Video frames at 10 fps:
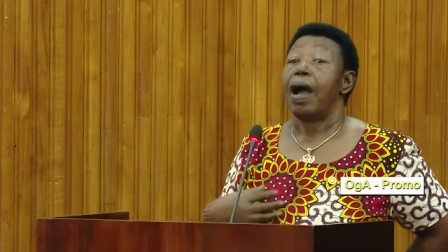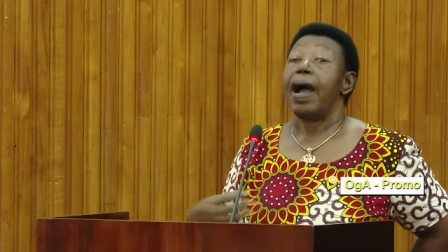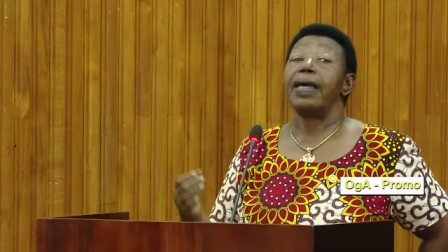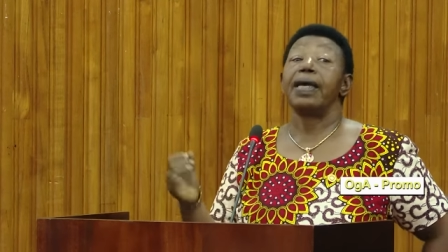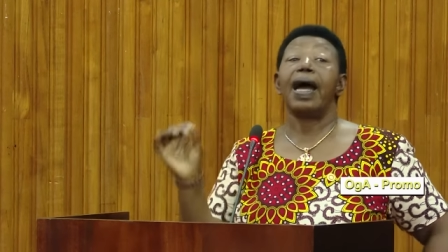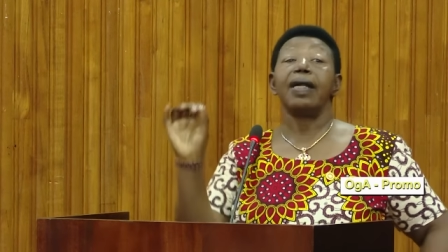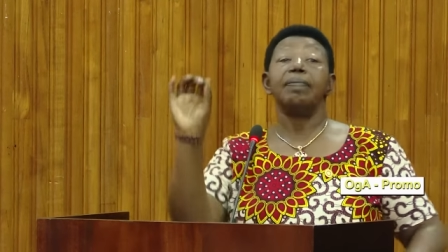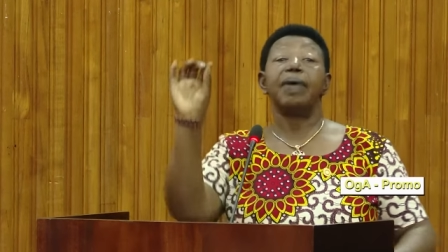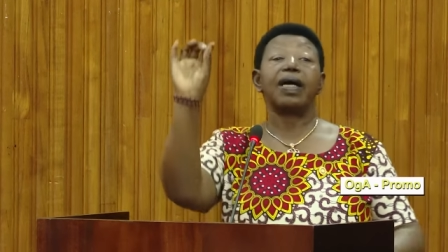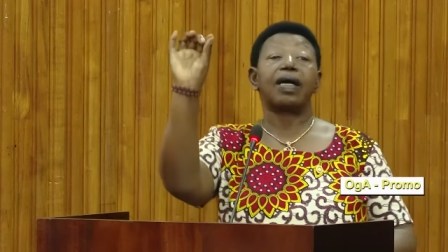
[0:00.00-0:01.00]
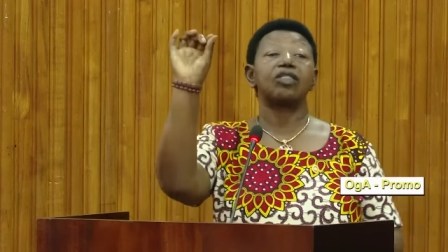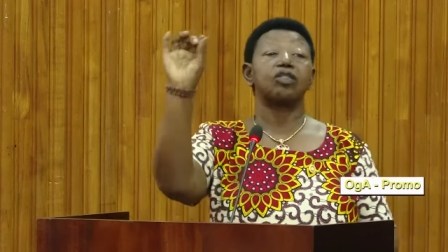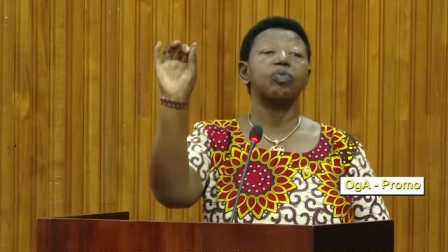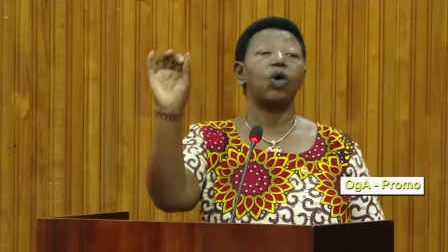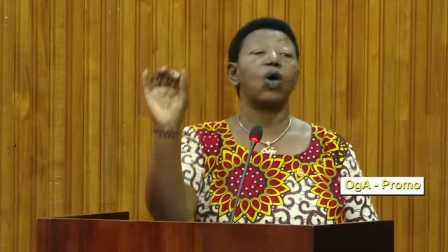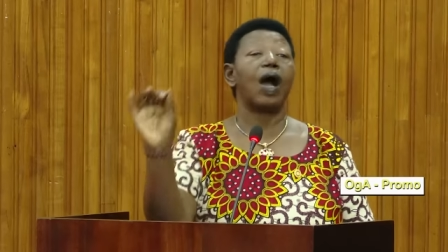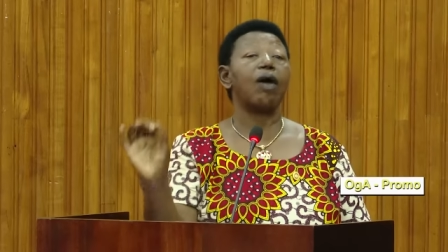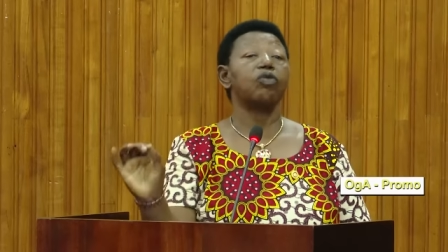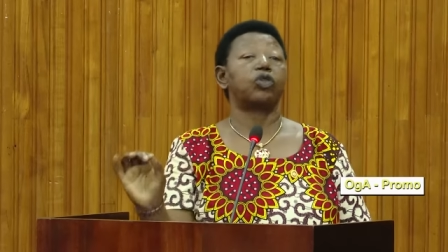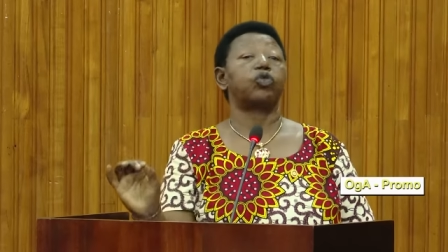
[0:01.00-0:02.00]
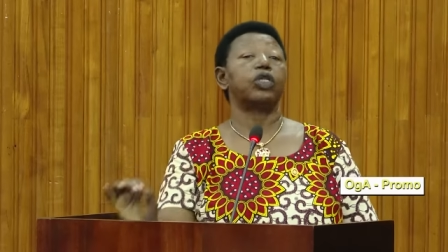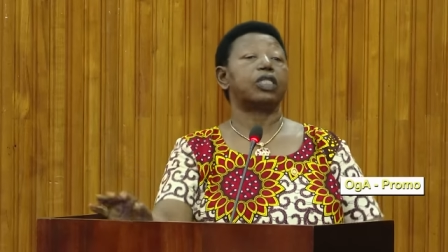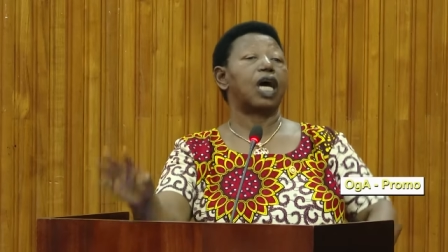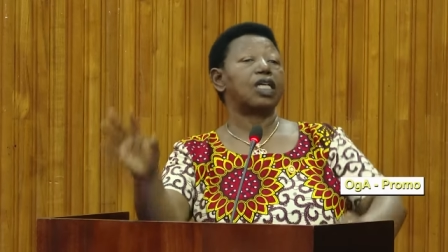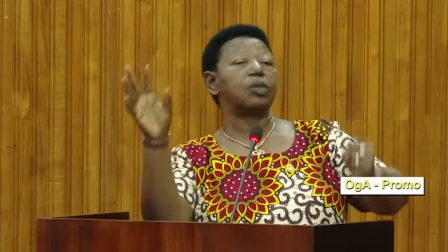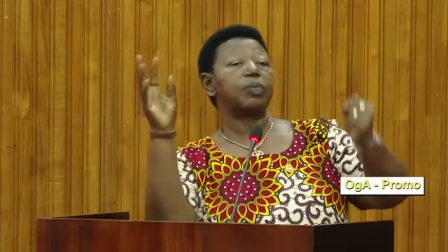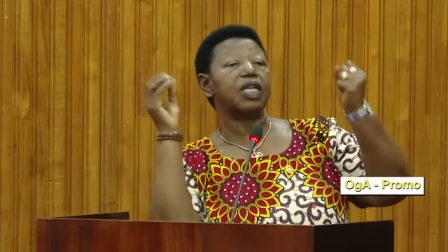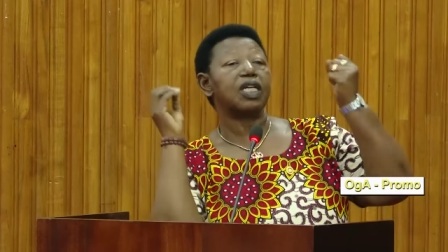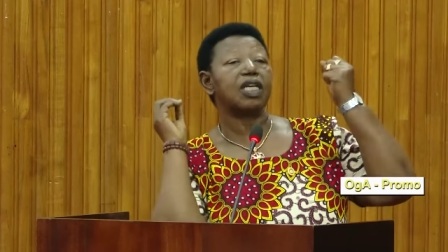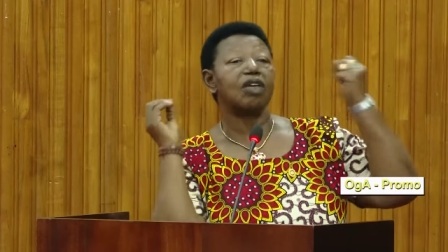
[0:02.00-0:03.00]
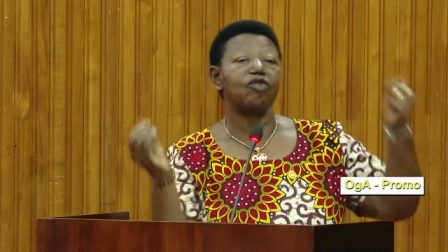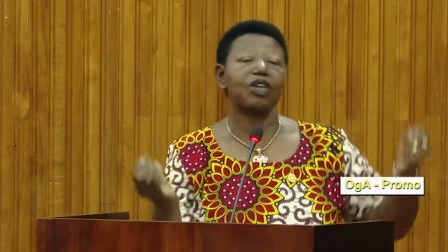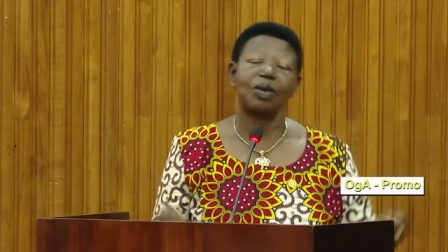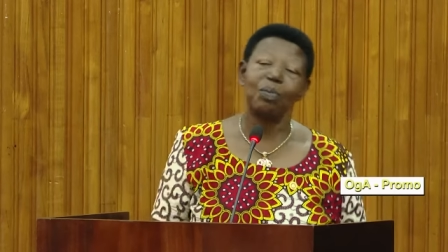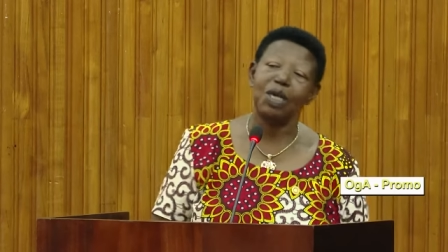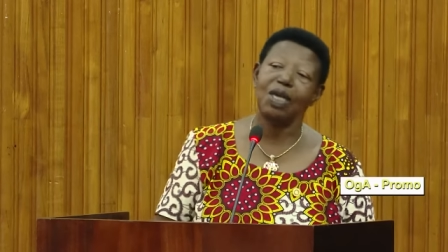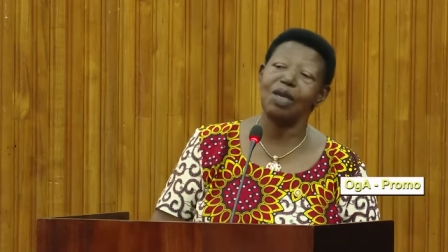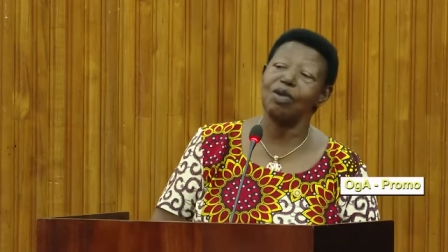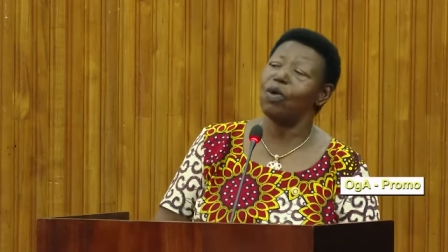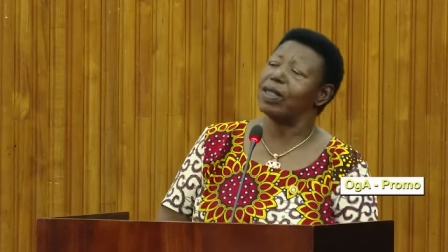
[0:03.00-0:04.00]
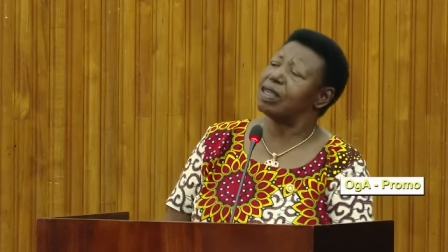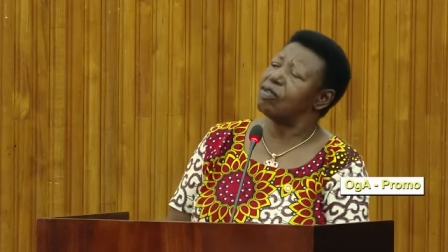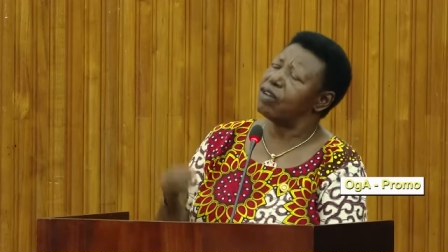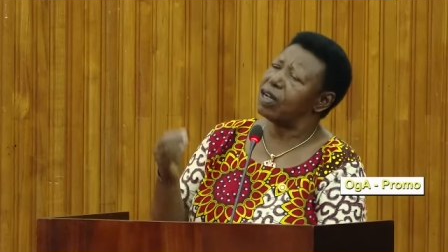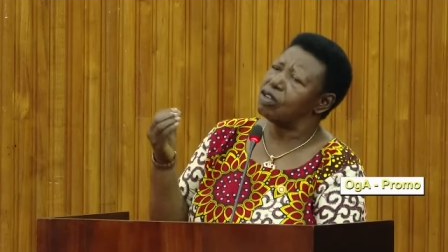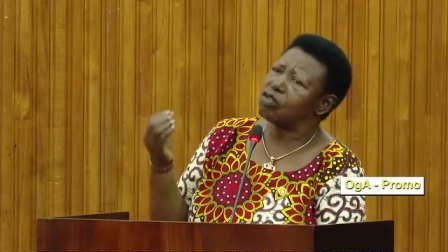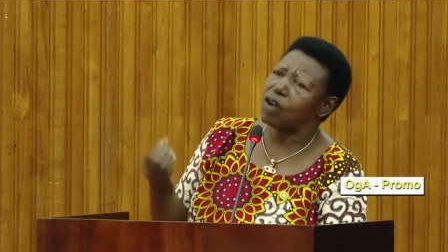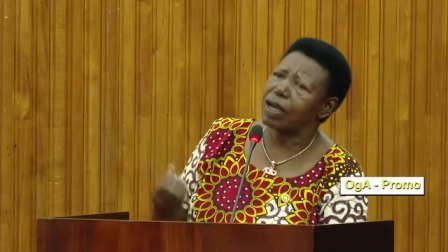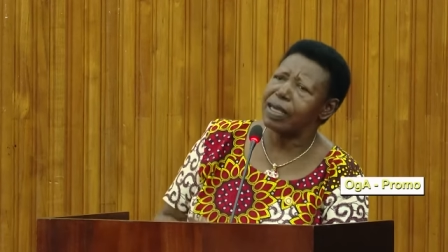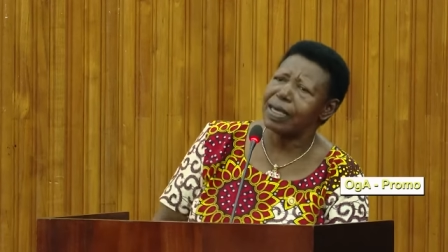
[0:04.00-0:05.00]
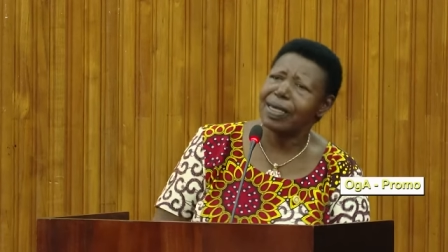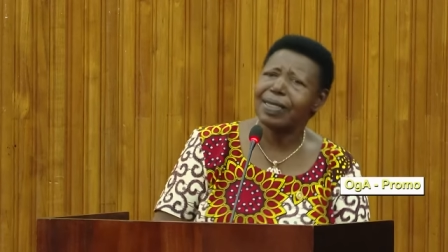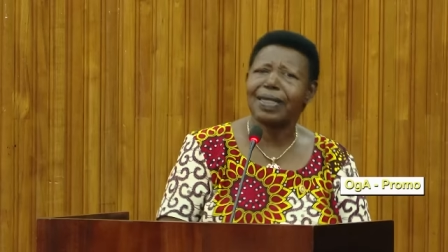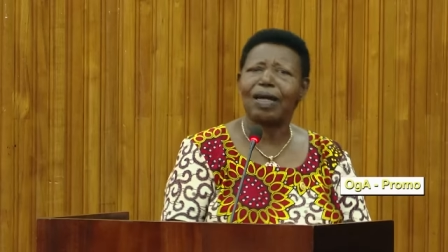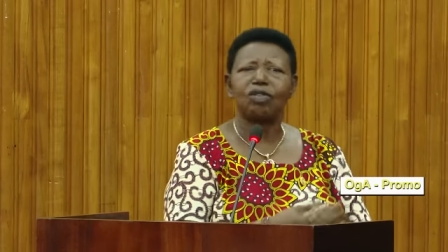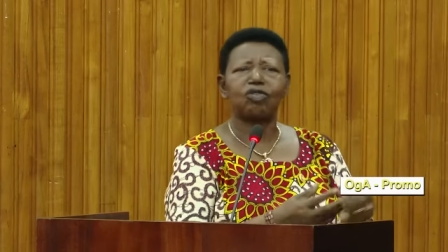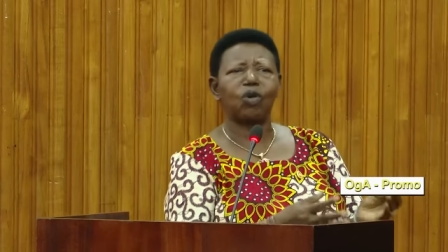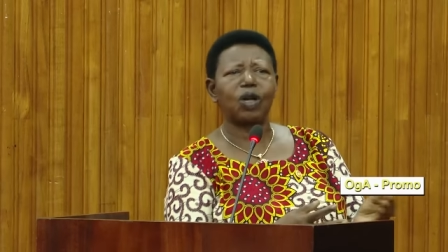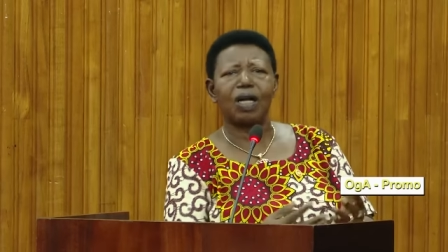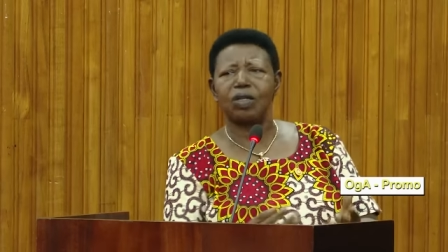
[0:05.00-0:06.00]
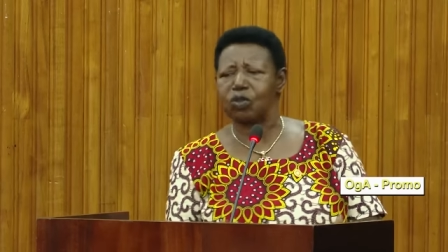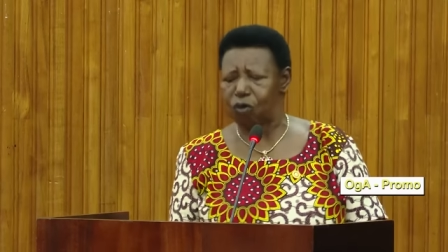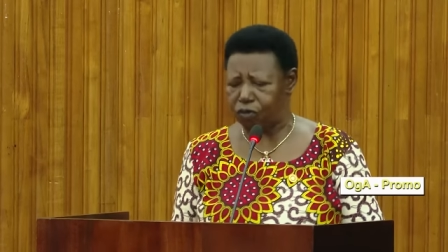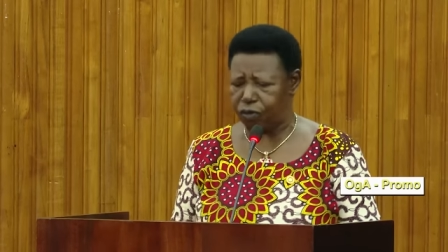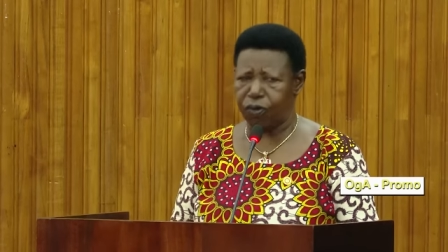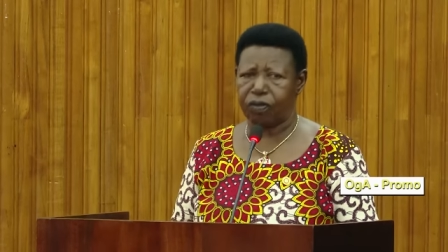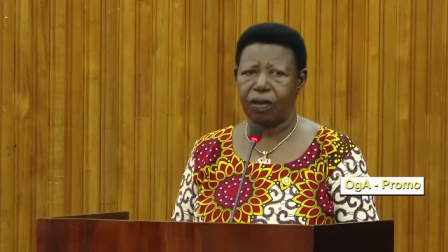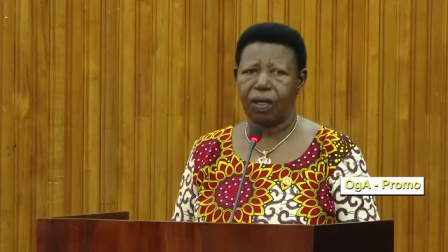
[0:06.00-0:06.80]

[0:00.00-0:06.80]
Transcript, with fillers: I had my Kasmoro house, which has been giving me whatever little I eat and so on and so forth.